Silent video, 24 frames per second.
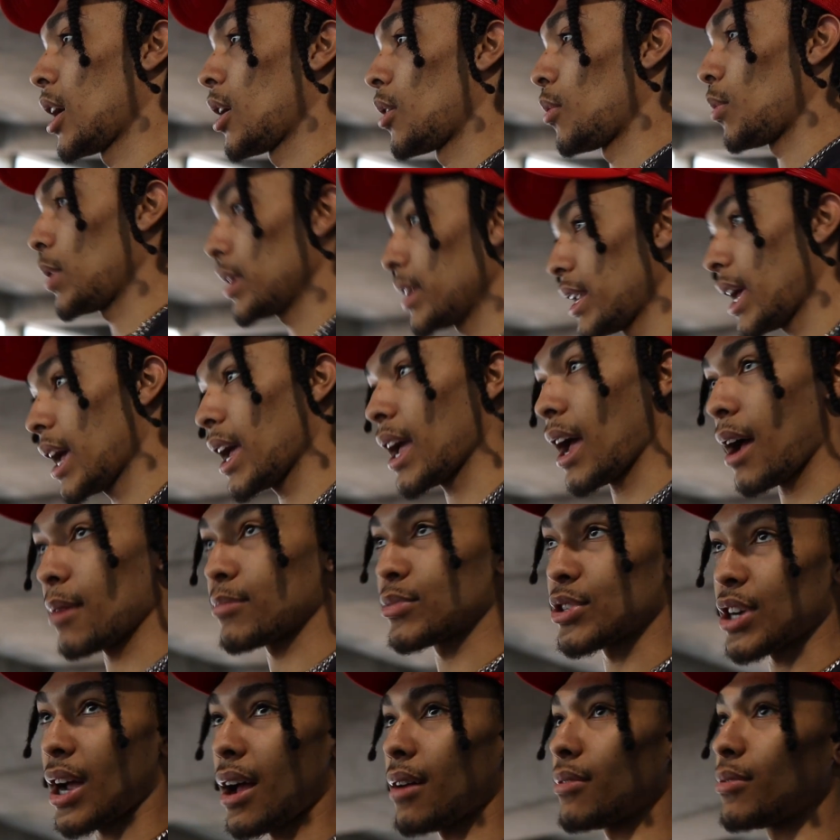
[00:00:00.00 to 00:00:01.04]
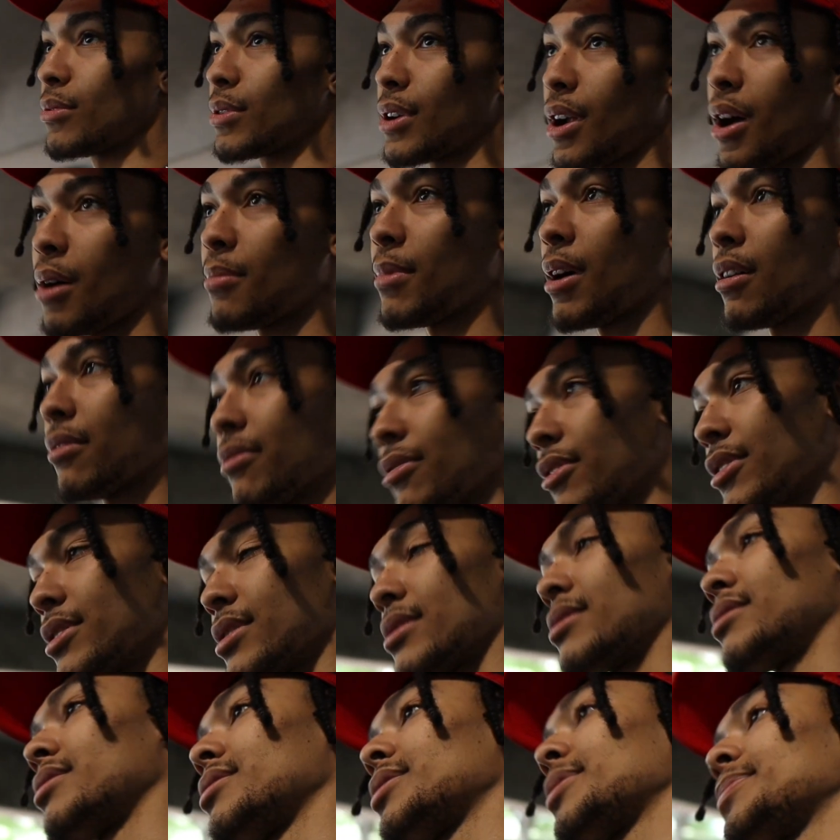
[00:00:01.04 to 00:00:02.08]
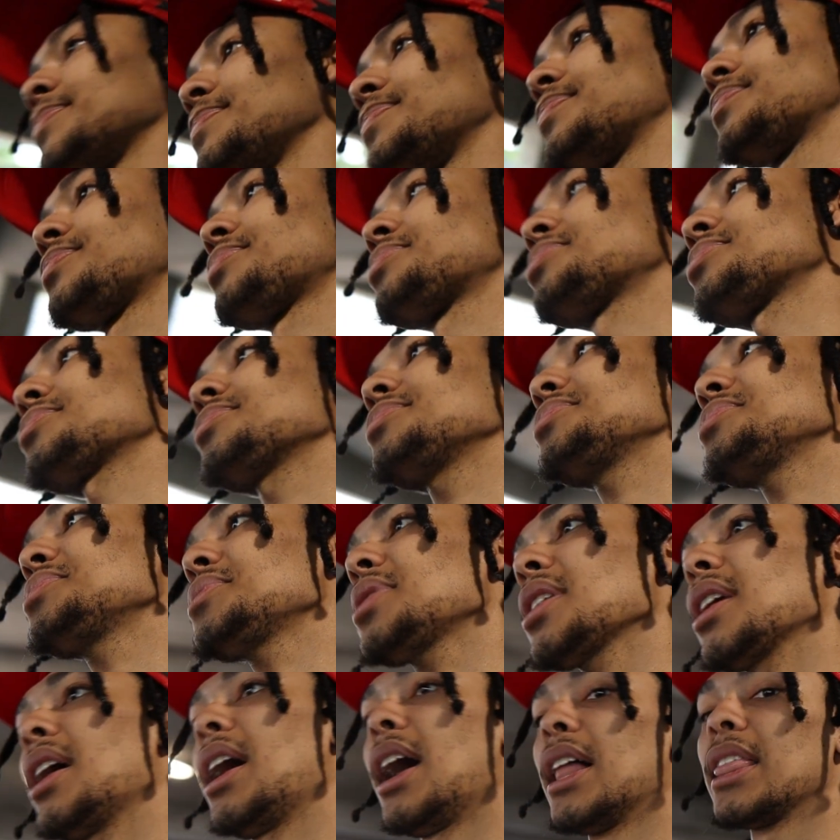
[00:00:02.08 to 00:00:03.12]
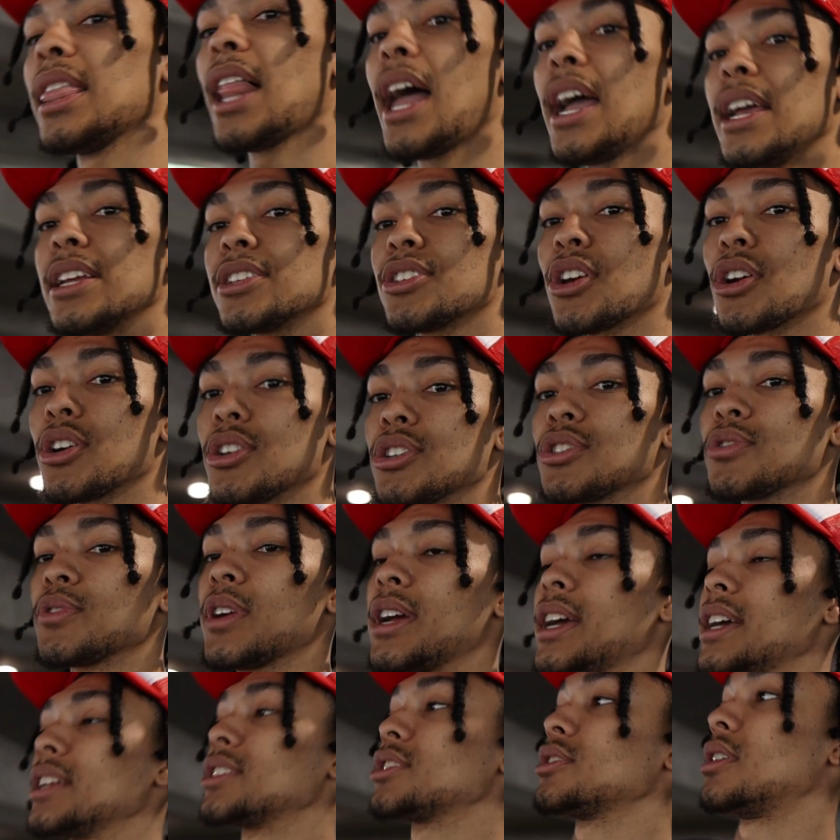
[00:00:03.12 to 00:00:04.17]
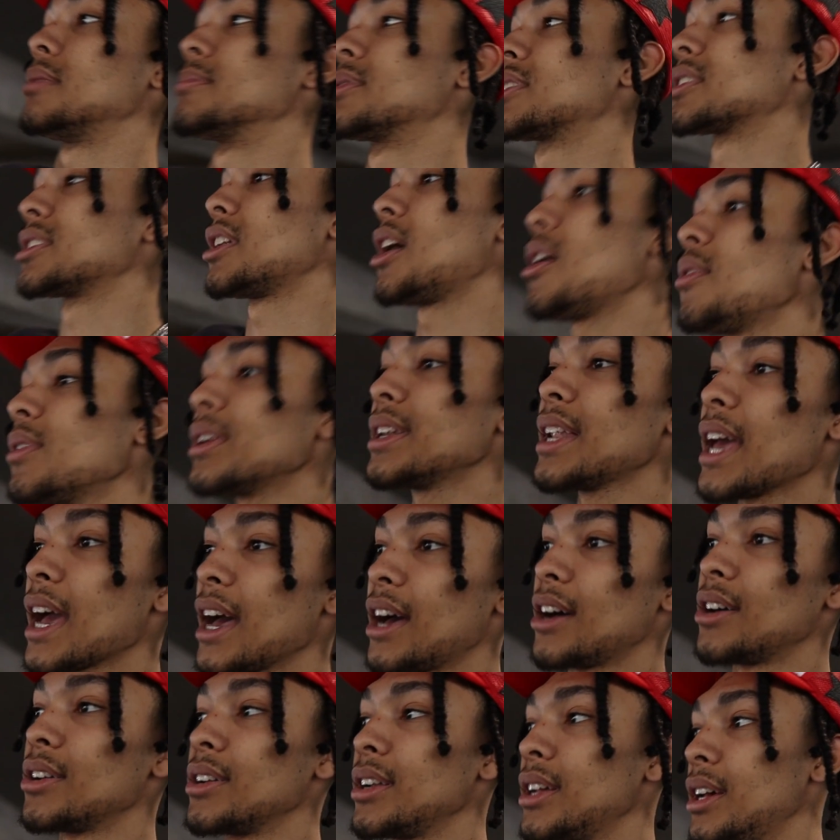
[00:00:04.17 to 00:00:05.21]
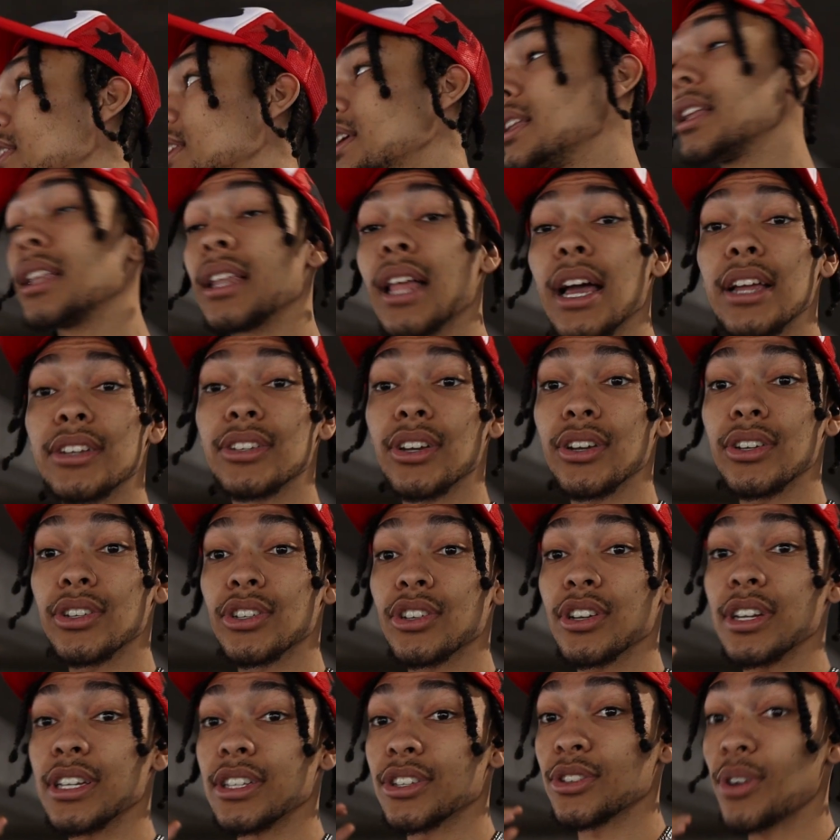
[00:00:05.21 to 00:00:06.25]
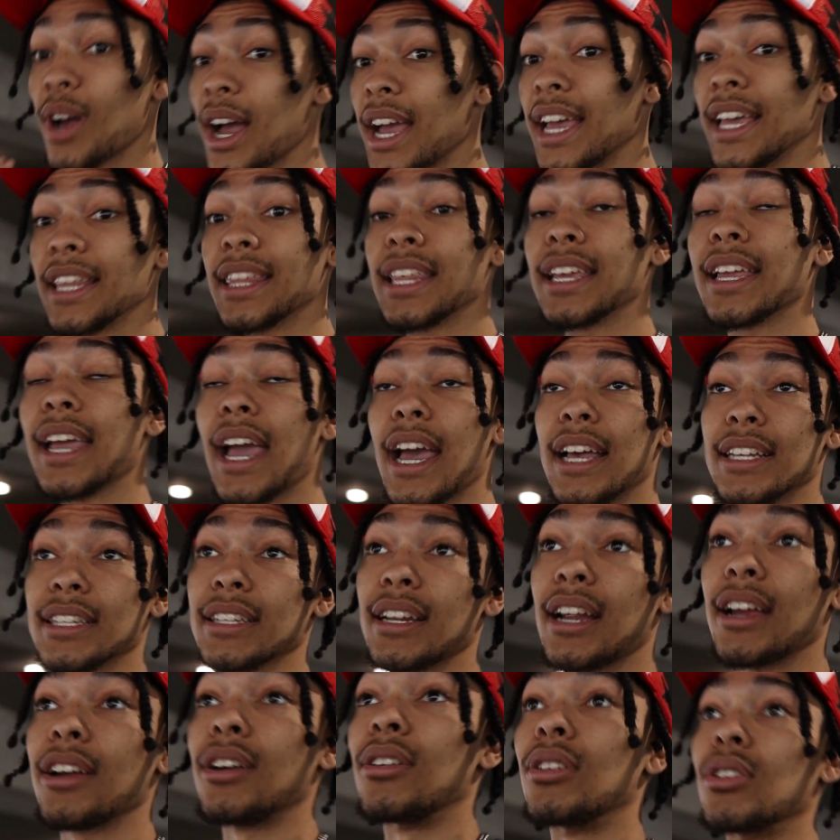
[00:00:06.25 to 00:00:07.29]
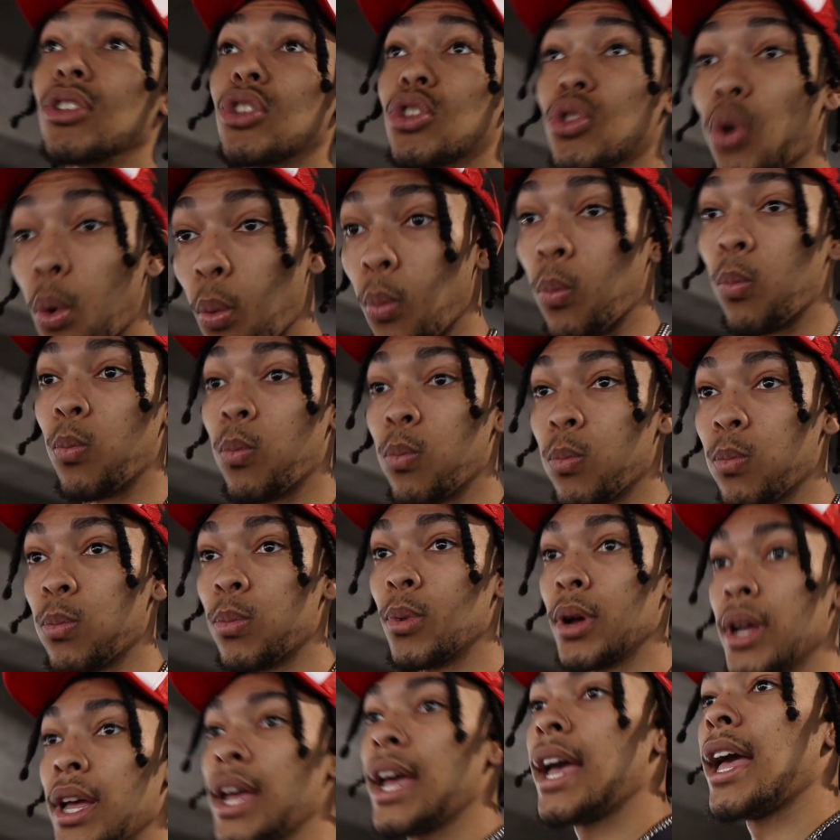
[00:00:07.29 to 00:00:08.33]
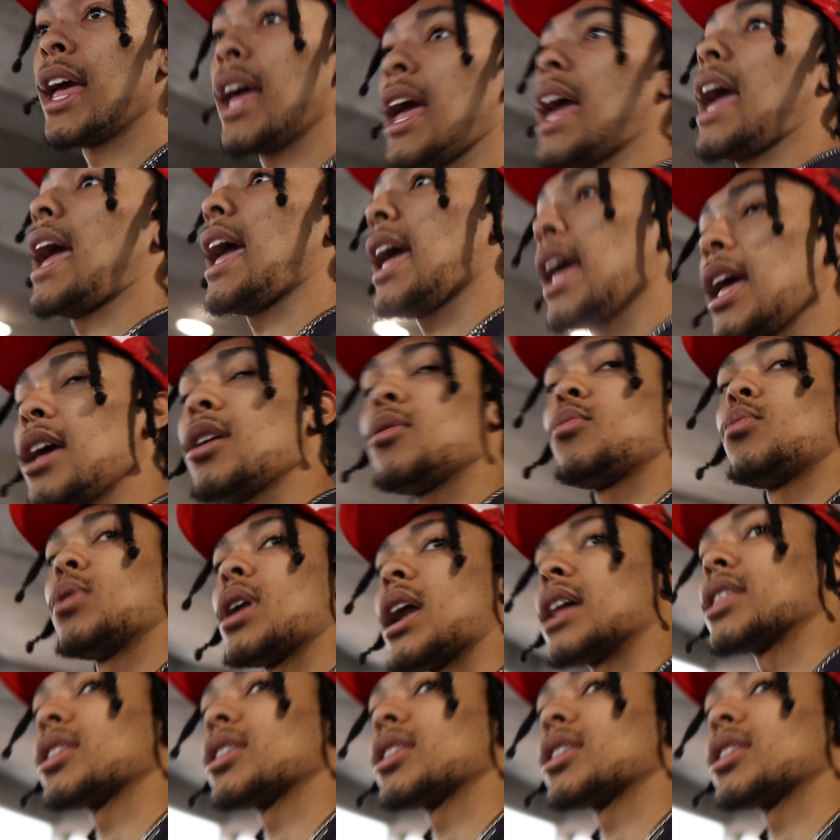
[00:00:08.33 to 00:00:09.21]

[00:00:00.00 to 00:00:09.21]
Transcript: one day I'm driving with all my friends. A light turns red, so I'm slowing down. Then the light turns green, so I hit the gas and I hear a boom. And what